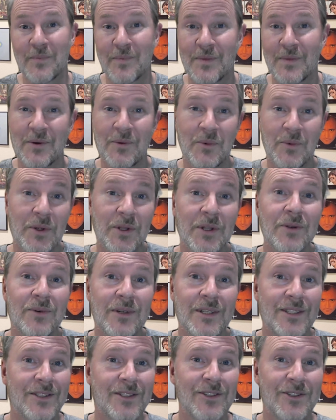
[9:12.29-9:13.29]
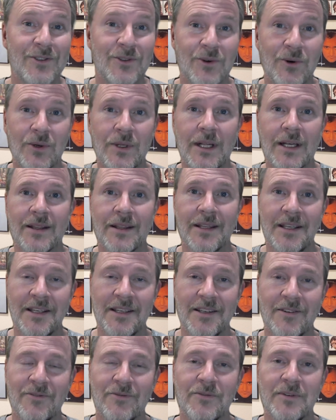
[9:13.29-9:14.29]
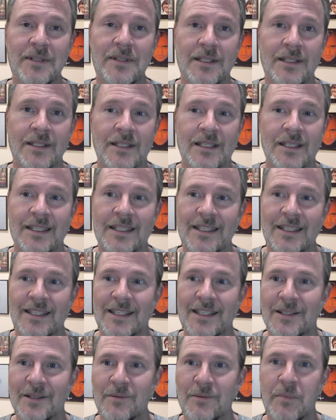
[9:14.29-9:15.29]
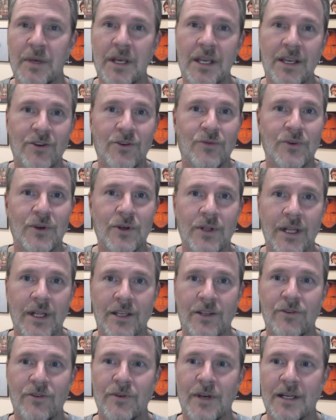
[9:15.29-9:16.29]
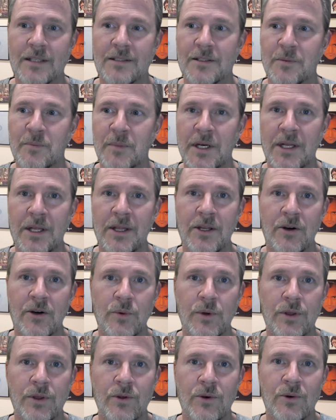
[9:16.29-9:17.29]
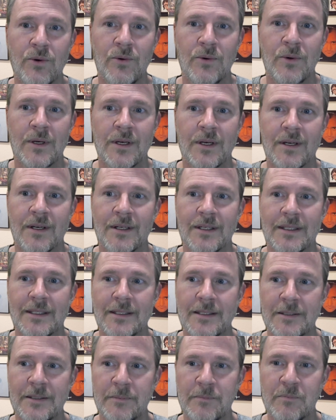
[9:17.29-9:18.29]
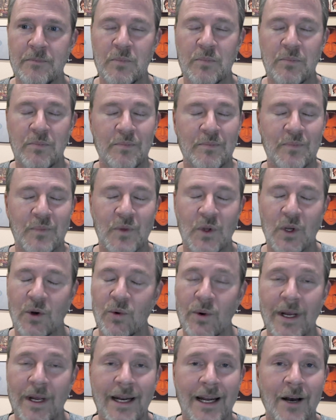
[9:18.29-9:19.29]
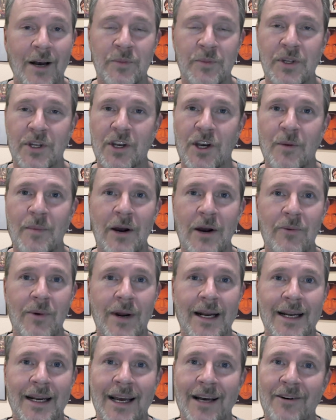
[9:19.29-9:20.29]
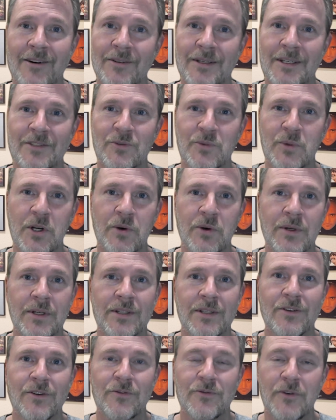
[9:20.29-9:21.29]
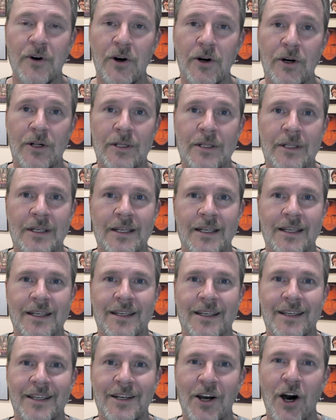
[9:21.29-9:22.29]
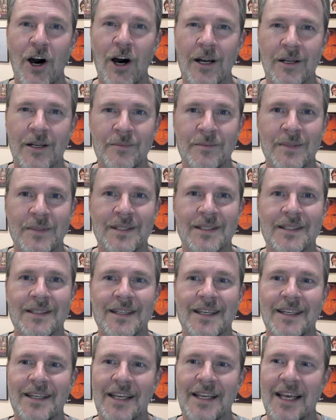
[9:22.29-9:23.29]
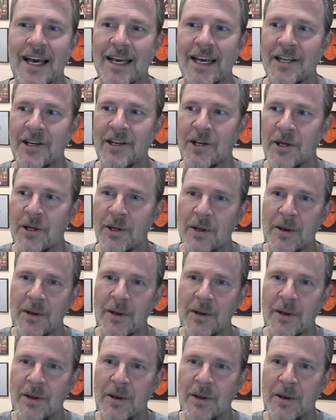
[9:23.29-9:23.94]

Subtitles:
it really reaches his goal, I think, of making you feel like you've got somebody there with you. Great album to come out right now as we're going into fall and autumn, and kind of